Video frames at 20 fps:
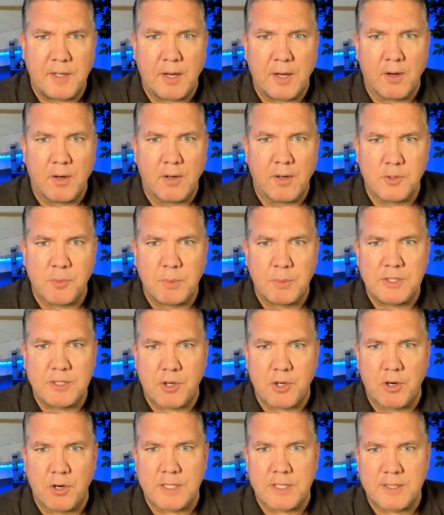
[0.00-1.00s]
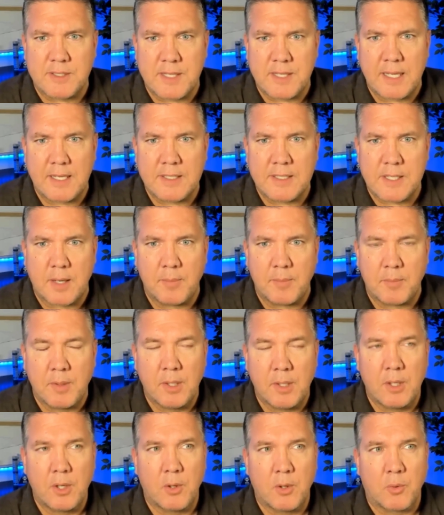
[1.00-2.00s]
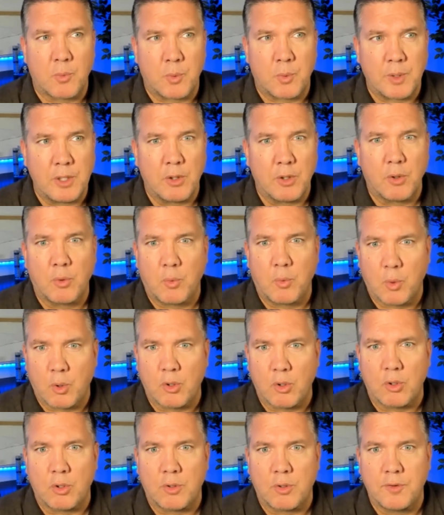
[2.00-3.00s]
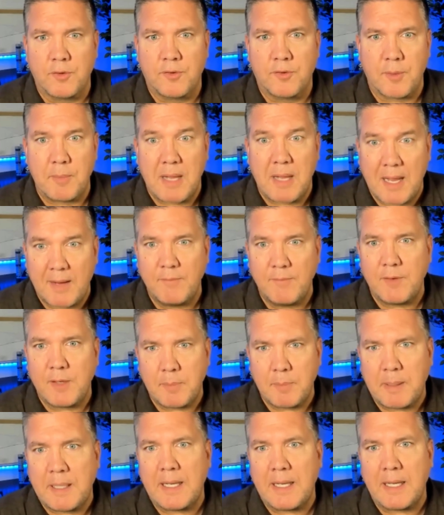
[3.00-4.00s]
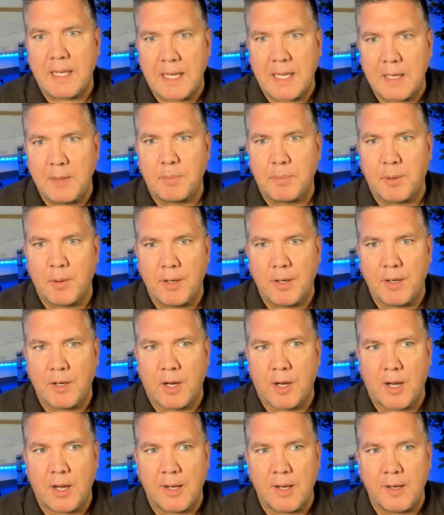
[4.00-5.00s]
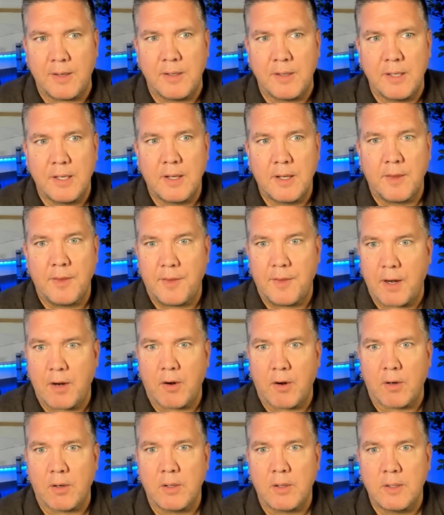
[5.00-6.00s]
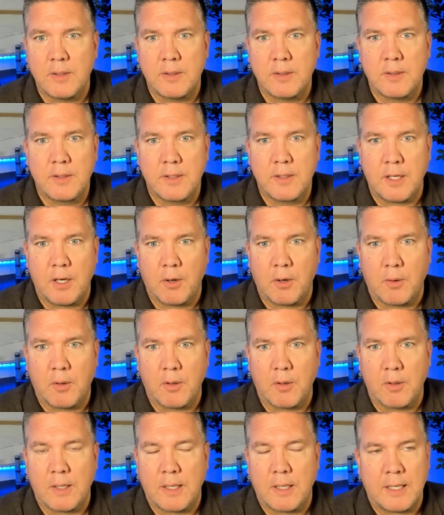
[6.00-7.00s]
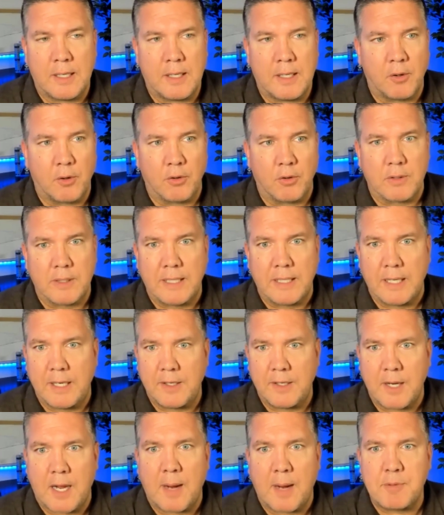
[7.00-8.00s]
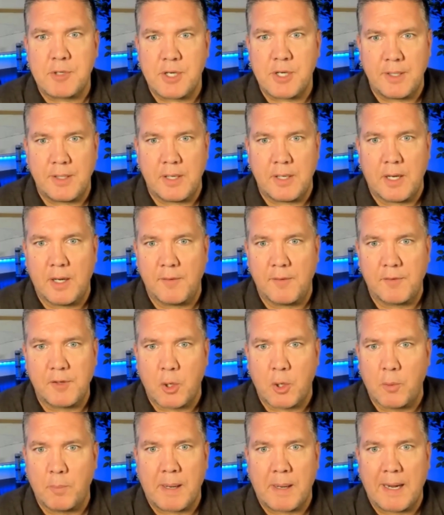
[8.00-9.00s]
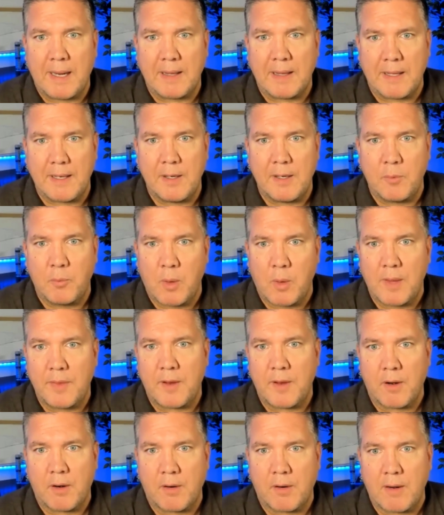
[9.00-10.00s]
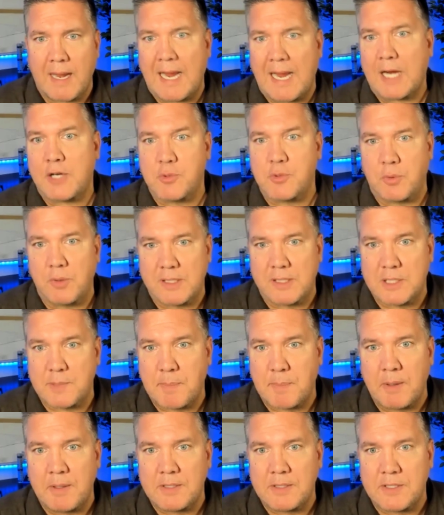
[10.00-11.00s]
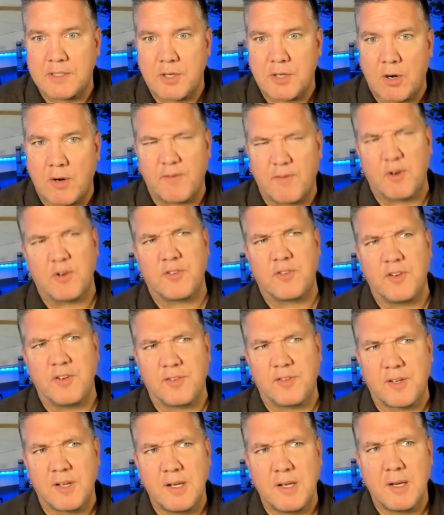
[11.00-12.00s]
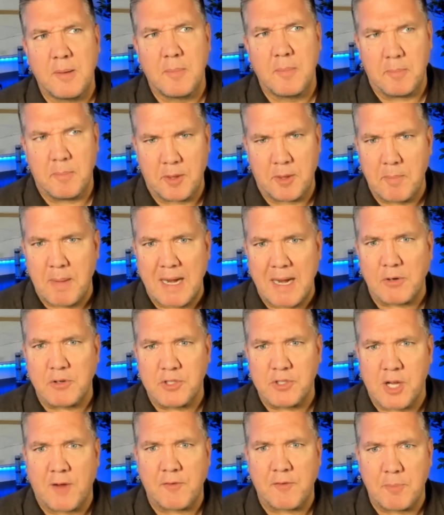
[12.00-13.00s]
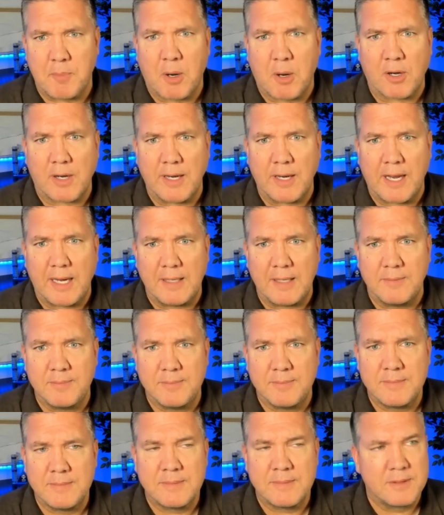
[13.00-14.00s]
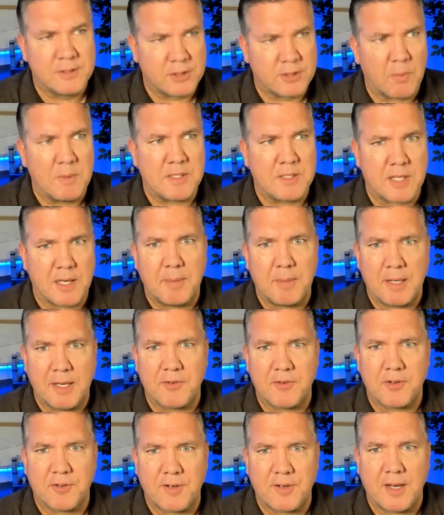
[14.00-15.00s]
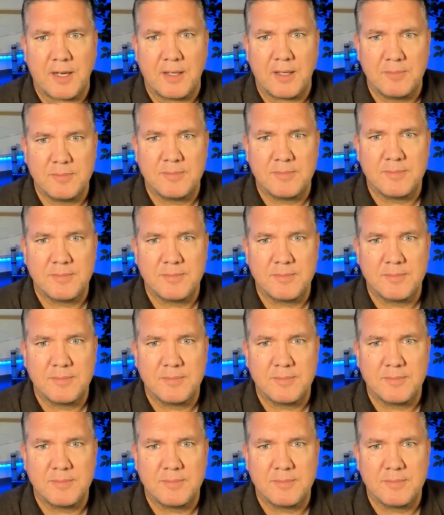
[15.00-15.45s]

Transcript: year, is we start to see some real world, some MVP input on their, you know, early adoption of Copilot and what their actual experiences are versus the Microsoft marketing. It's always going to be interesting.